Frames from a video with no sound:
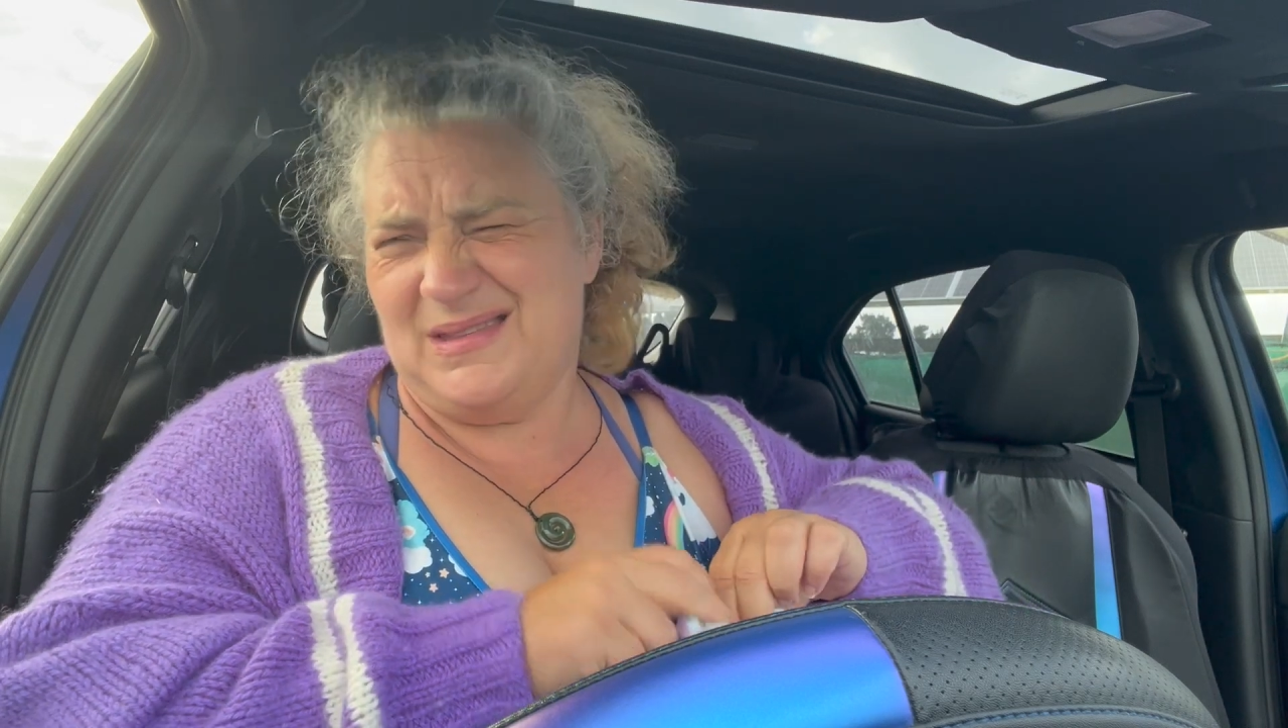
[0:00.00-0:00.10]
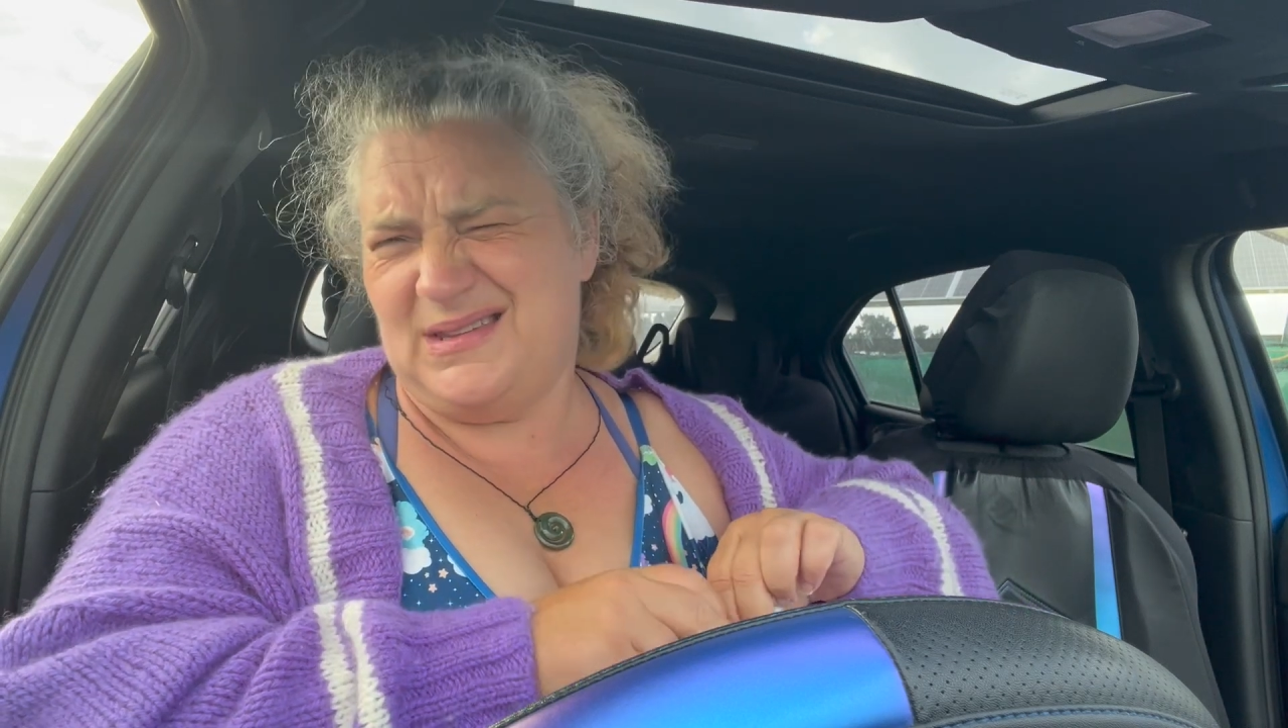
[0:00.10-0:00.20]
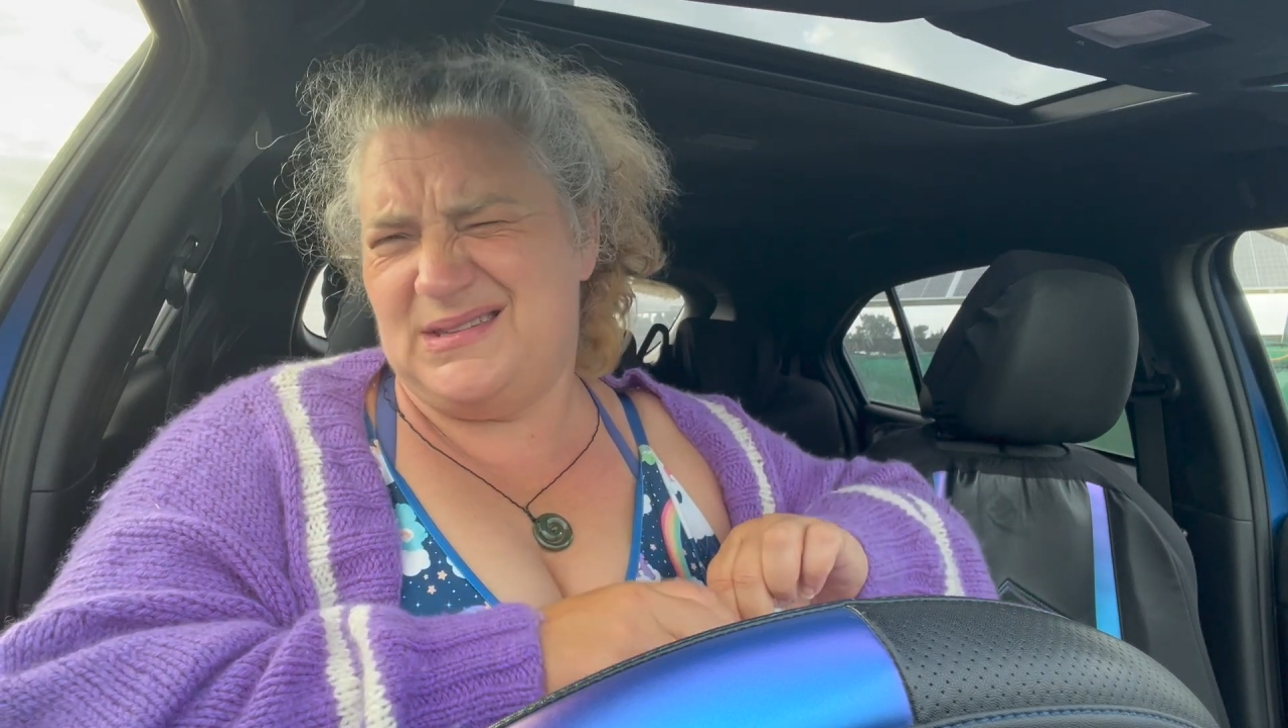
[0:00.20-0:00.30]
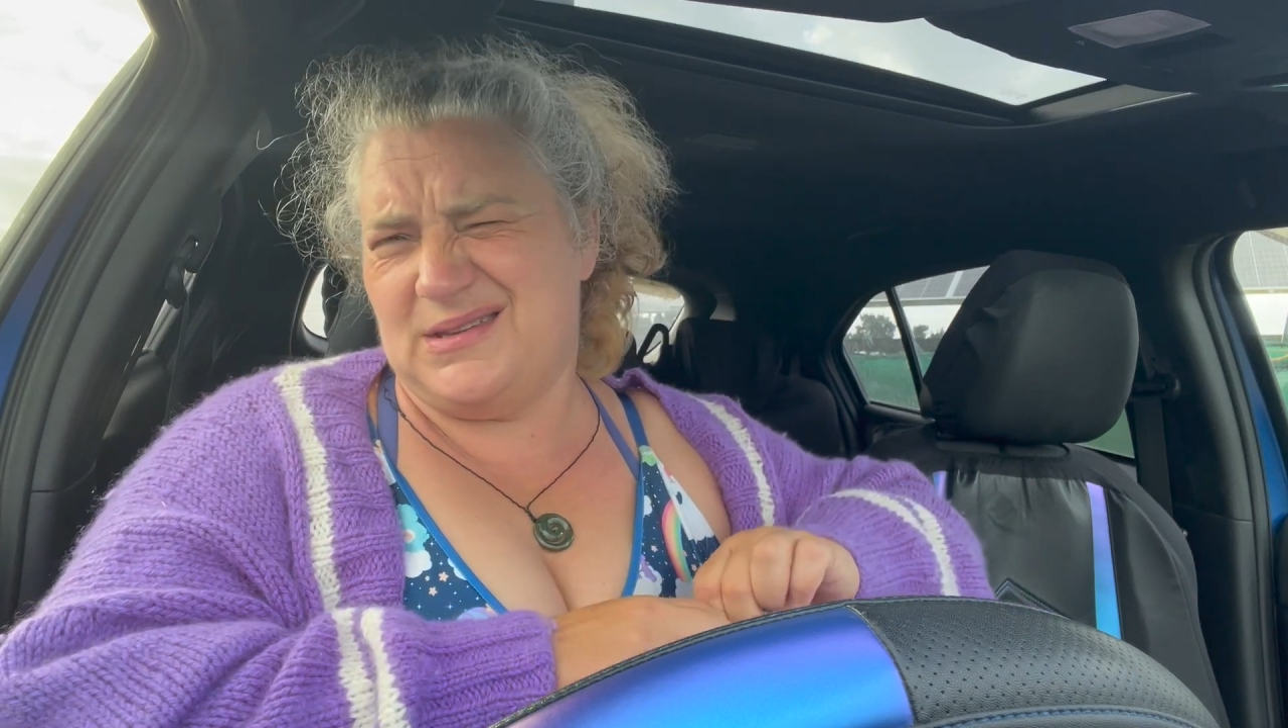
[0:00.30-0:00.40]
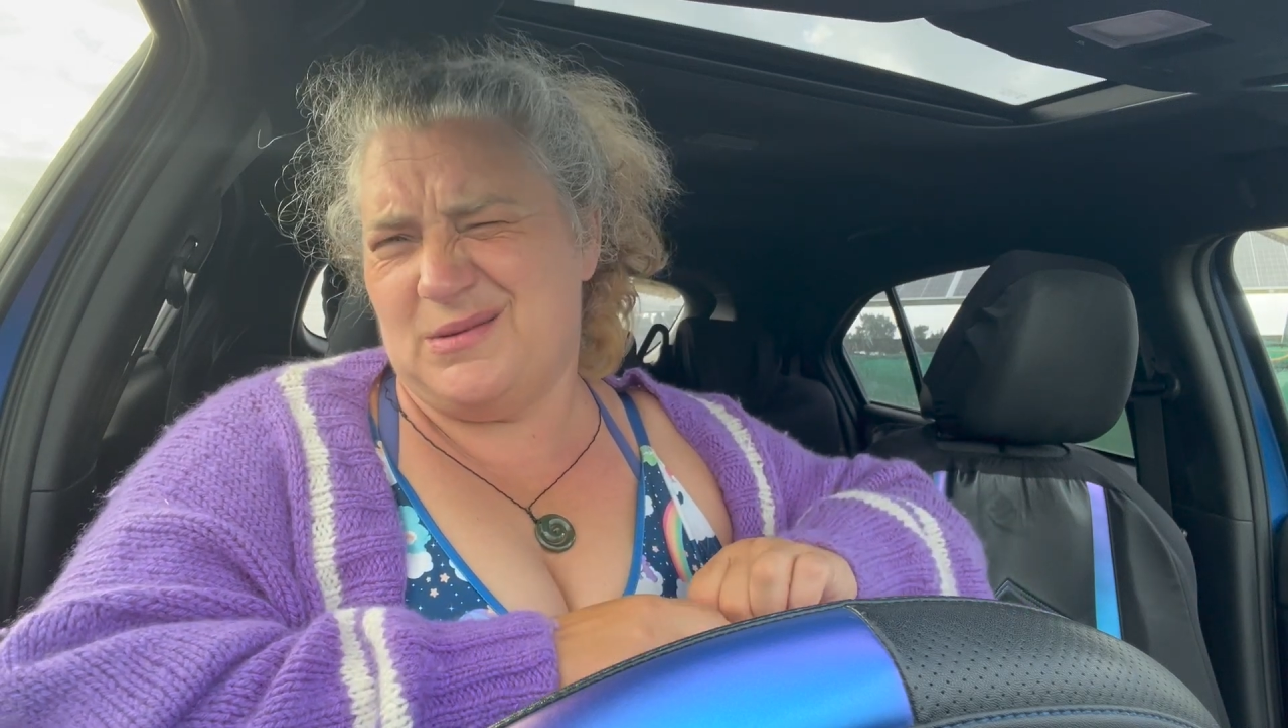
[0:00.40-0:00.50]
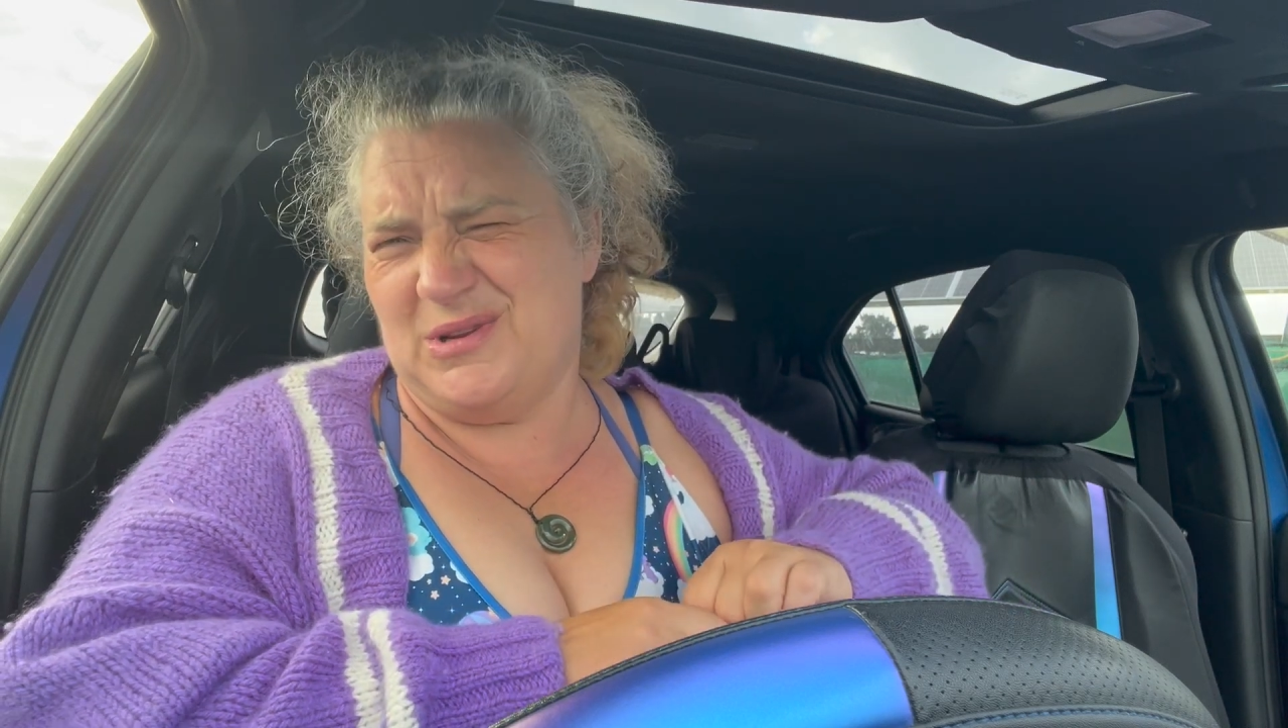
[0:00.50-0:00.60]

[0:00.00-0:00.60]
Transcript: This is going